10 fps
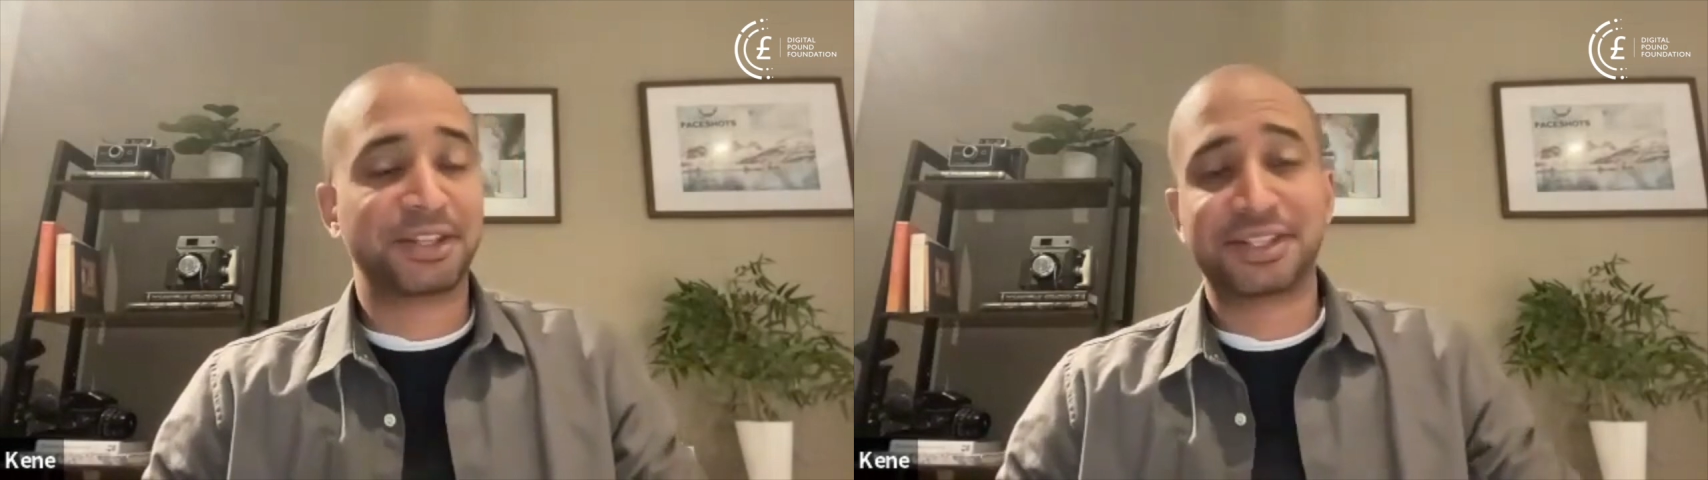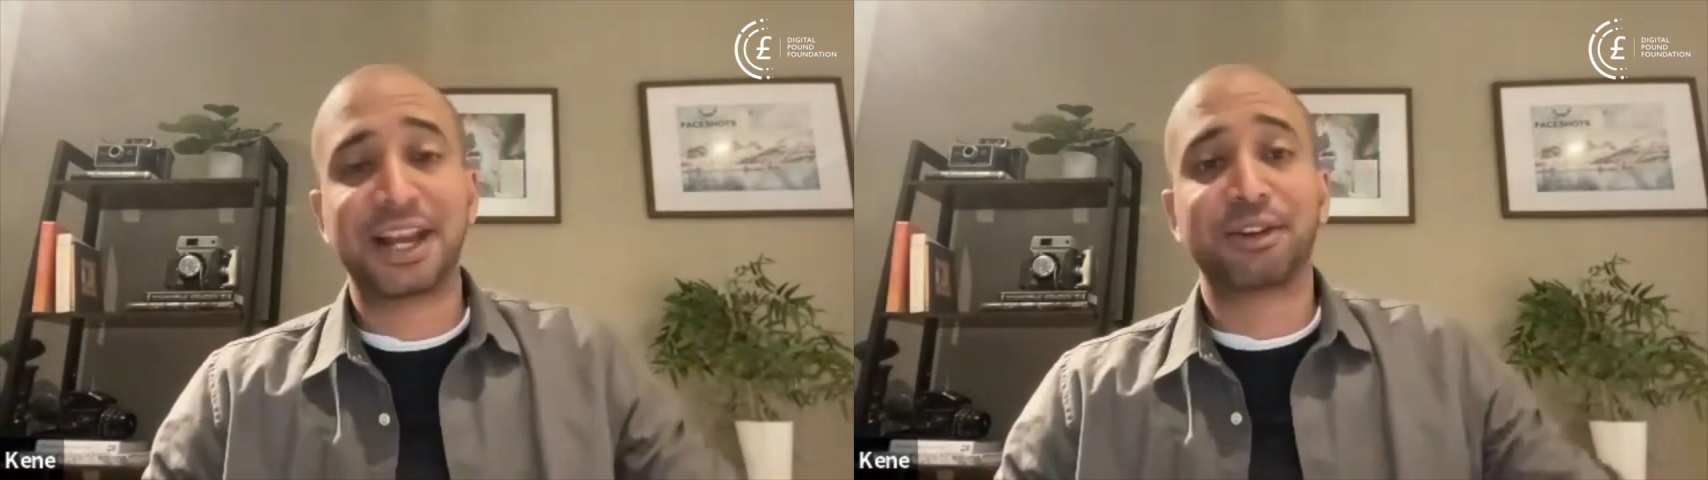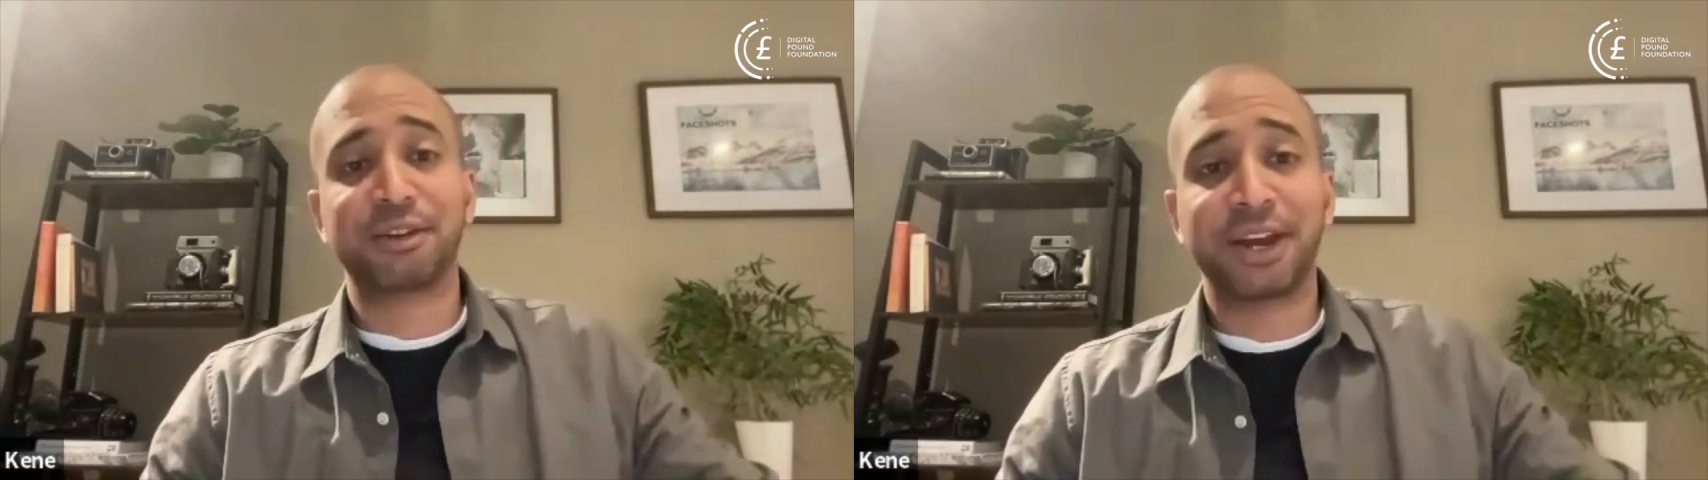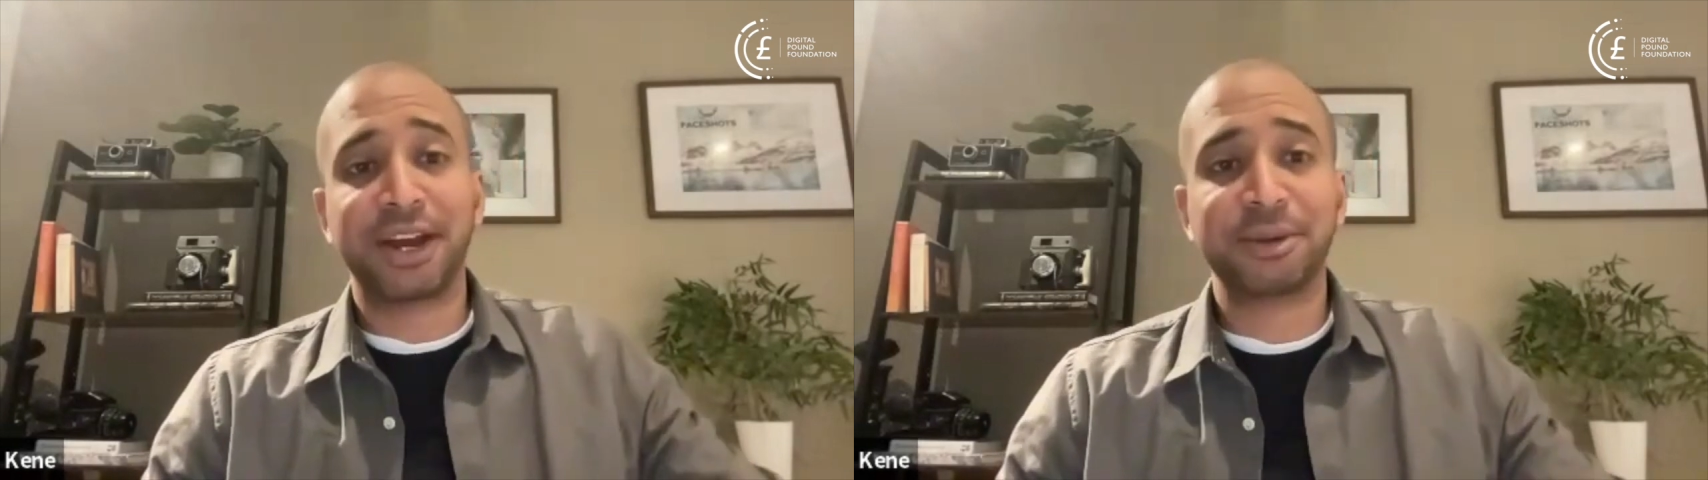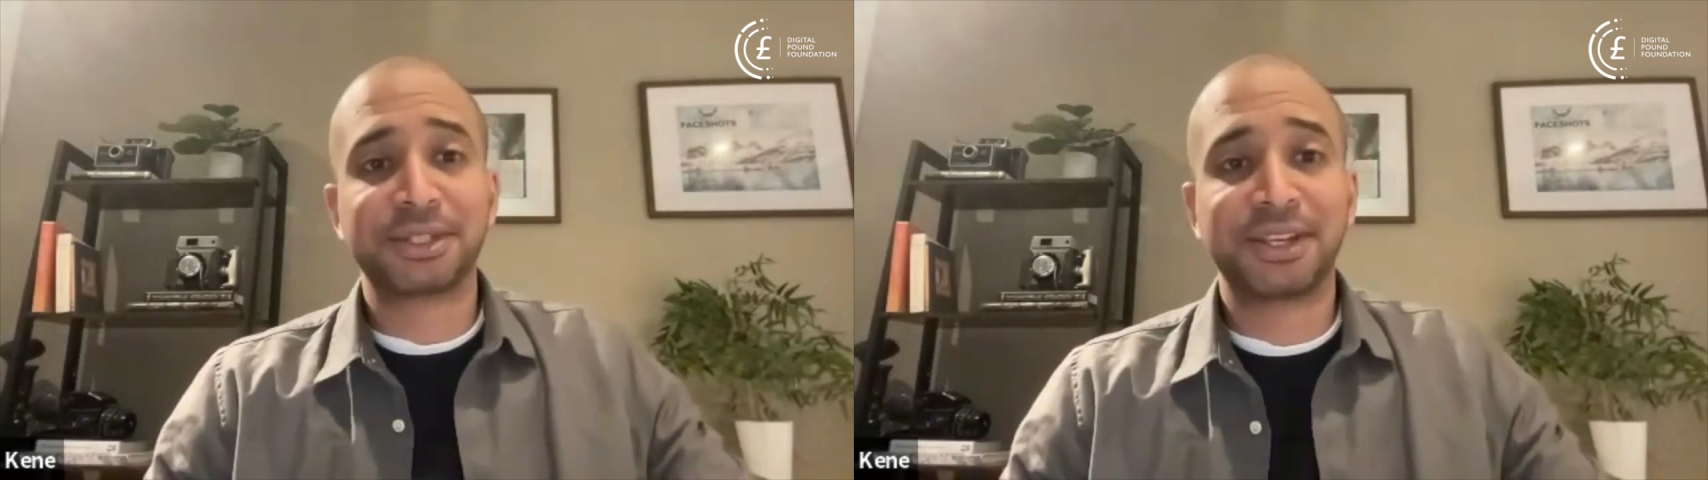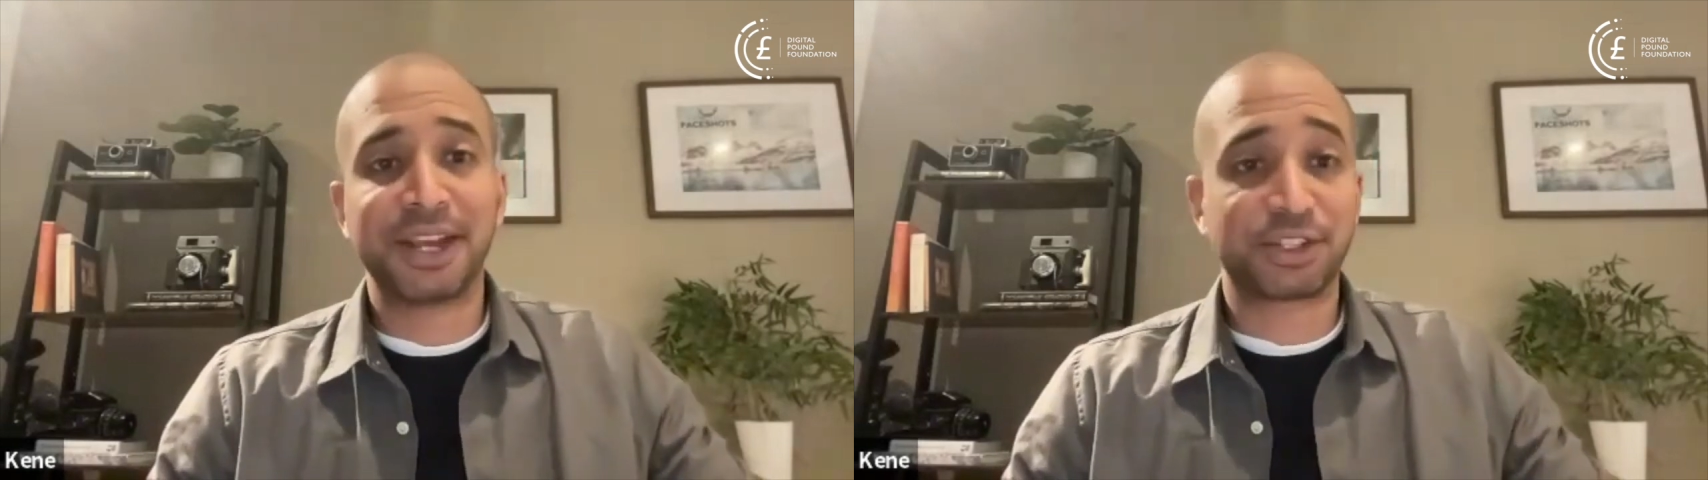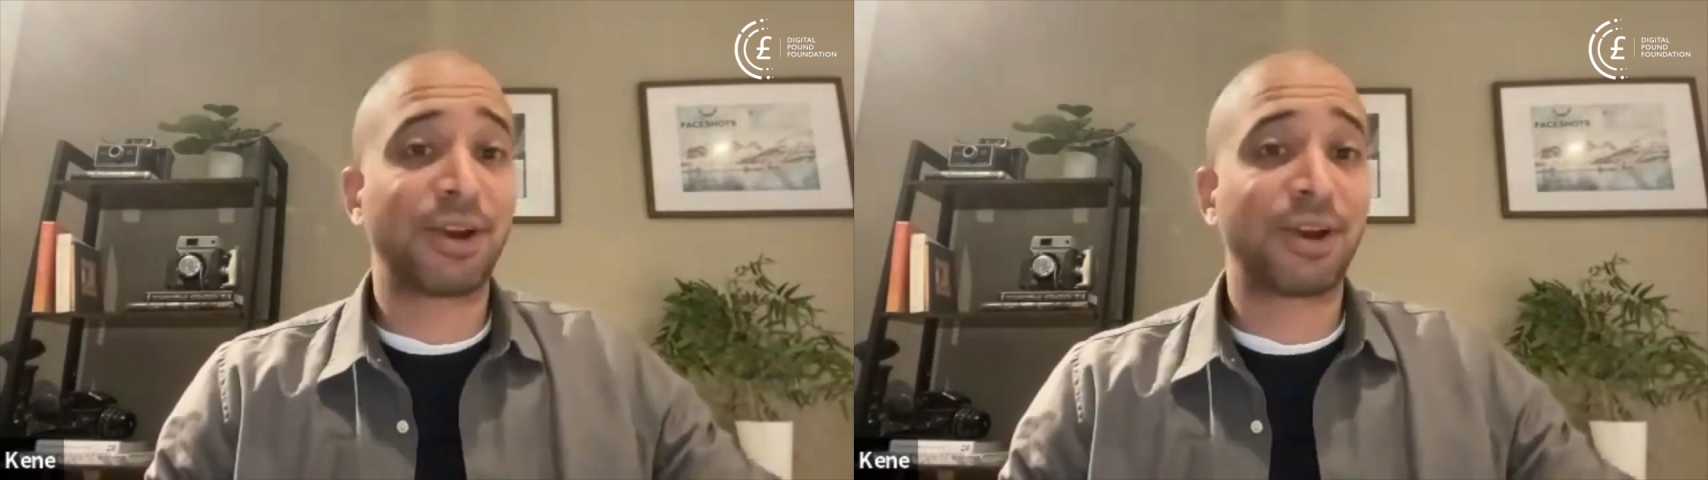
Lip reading: the seller of the house gets